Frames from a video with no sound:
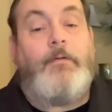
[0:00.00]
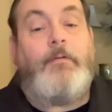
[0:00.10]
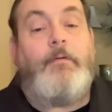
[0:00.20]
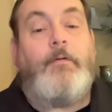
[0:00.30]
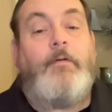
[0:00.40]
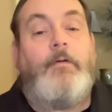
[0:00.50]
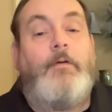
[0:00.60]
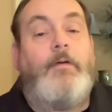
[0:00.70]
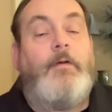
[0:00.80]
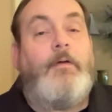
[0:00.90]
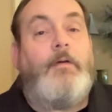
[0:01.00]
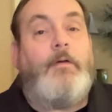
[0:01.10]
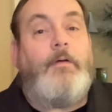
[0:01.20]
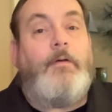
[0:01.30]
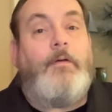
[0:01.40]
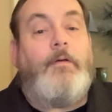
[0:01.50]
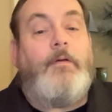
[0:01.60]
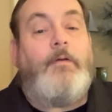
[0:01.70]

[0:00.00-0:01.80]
[no speech]